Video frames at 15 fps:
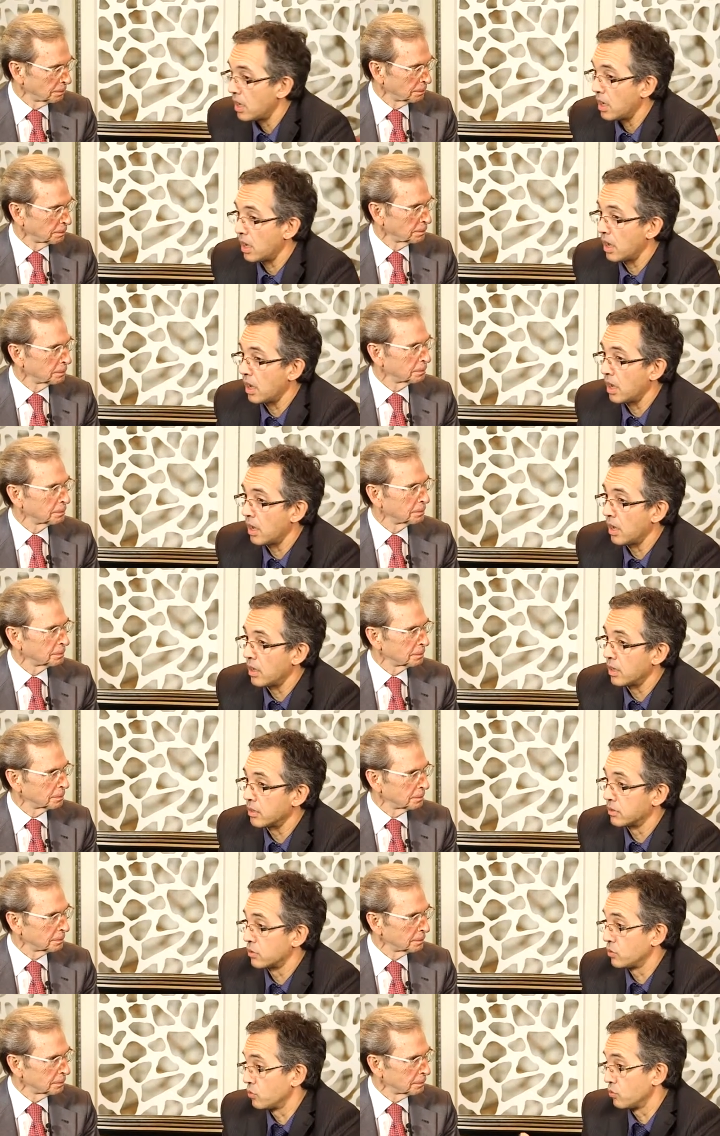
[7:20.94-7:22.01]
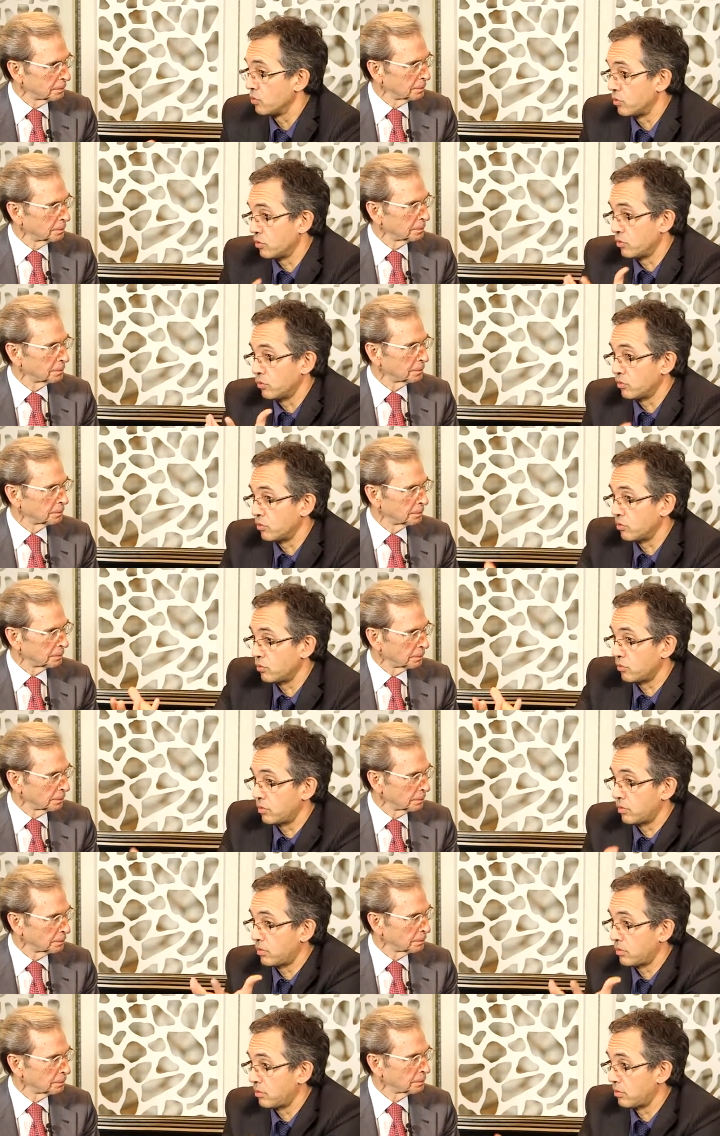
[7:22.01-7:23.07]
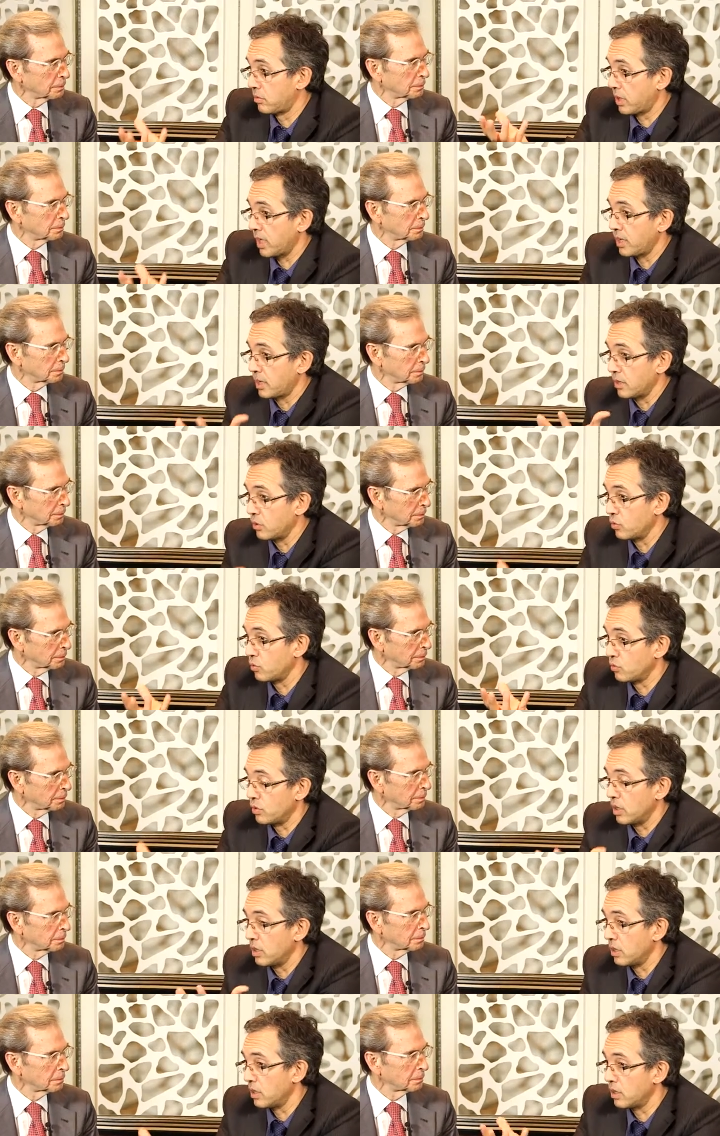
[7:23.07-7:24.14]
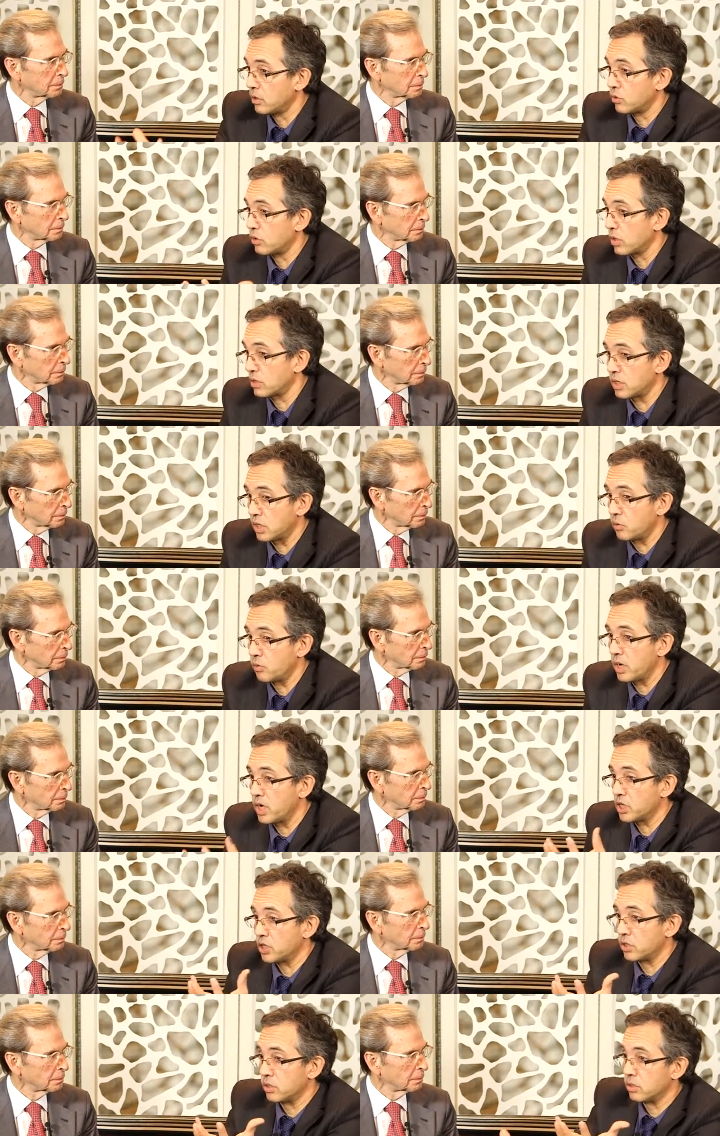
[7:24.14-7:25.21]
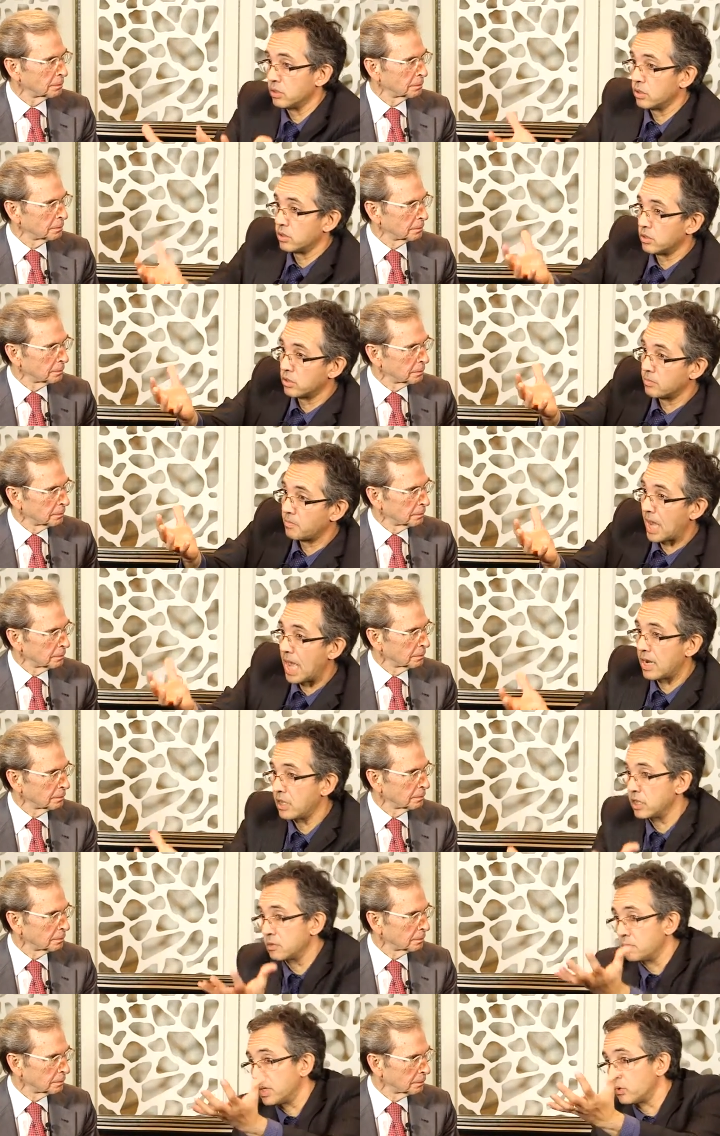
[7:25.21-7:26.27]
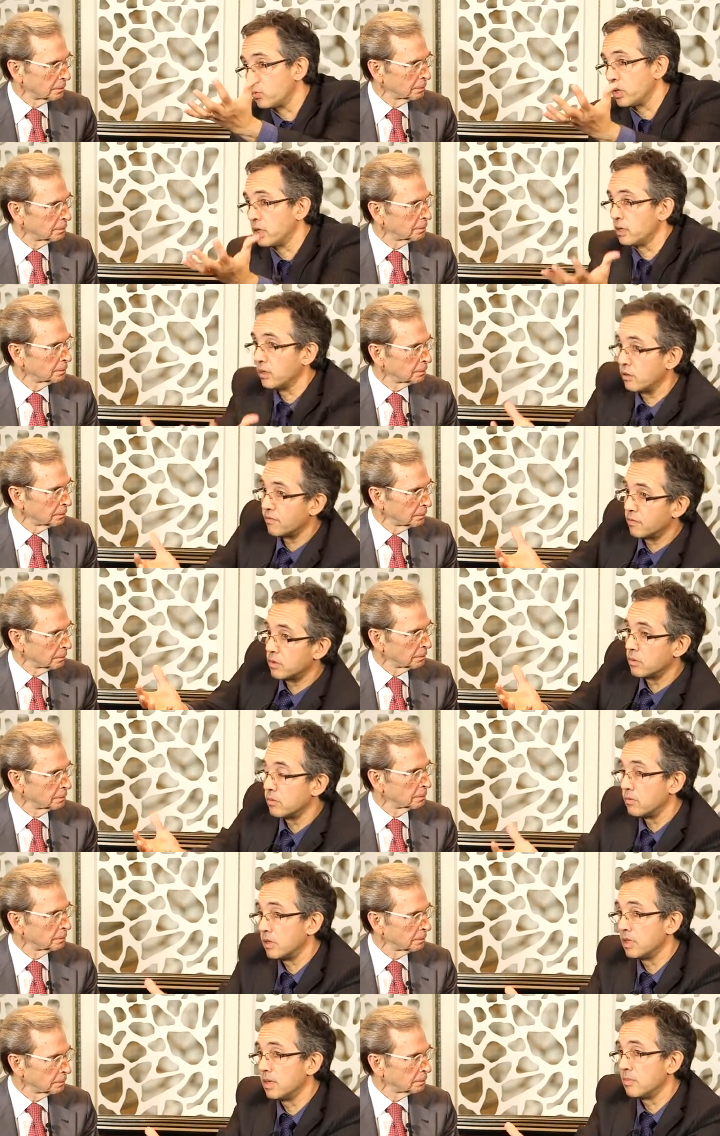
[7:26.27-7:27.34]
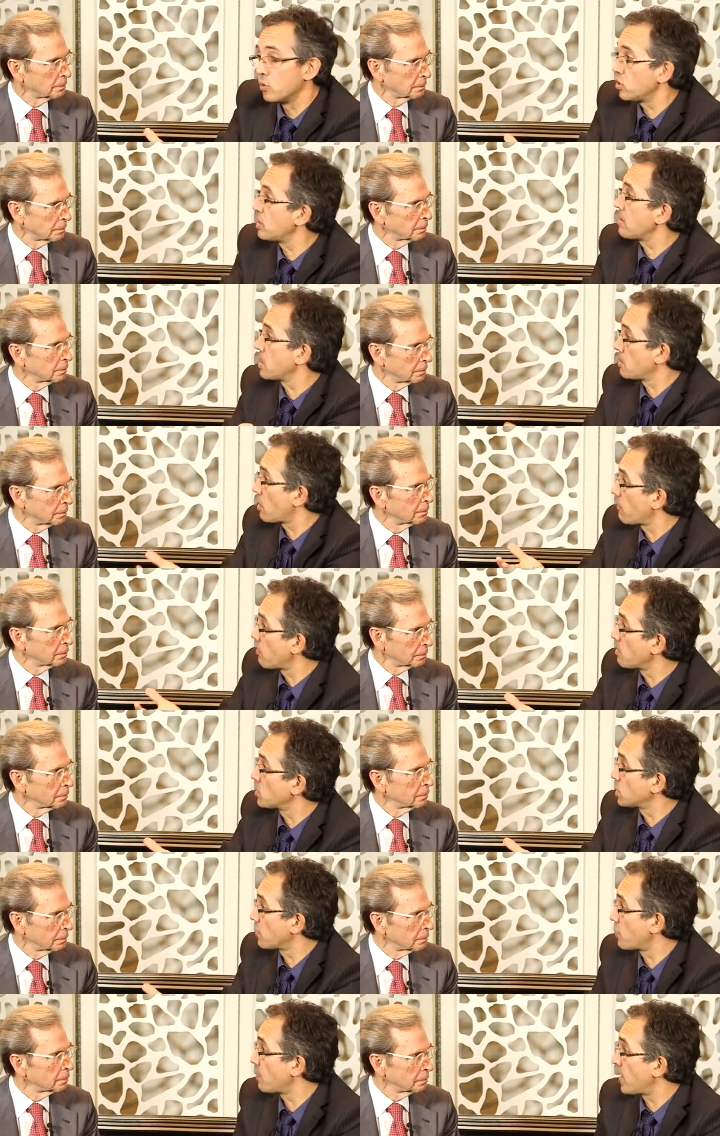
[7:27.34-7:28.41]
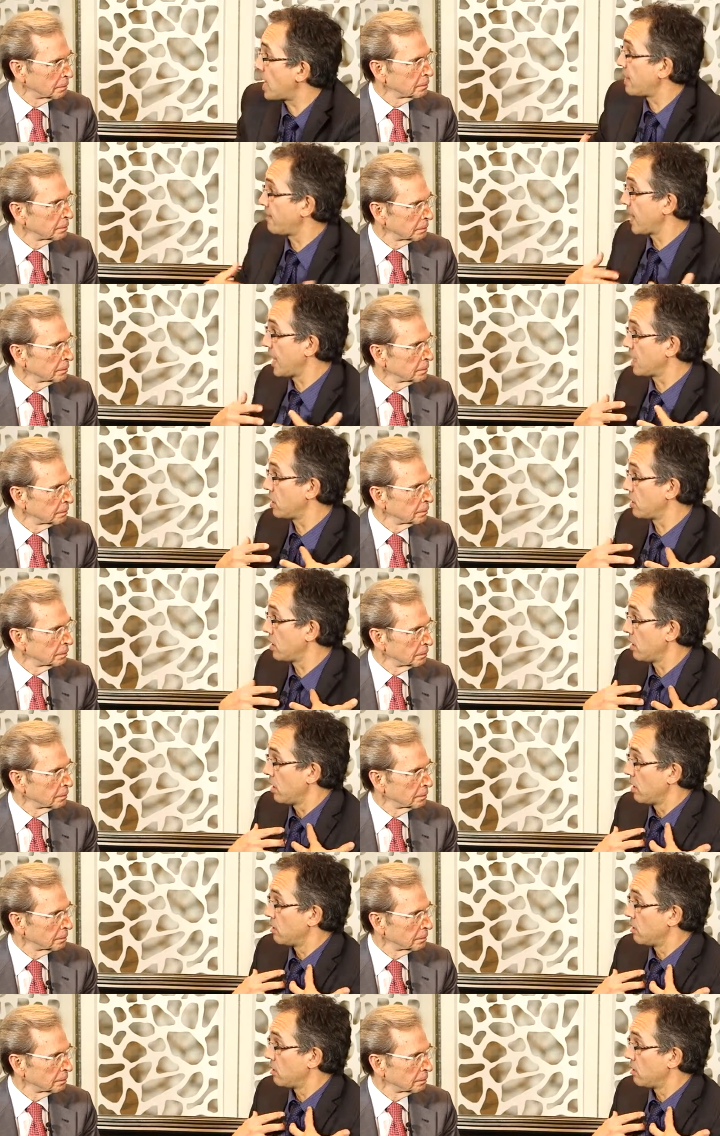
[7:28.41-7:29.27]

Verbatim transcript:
Speaker 1: to take into consideration the balance between the hemodynamic performance of the valve and the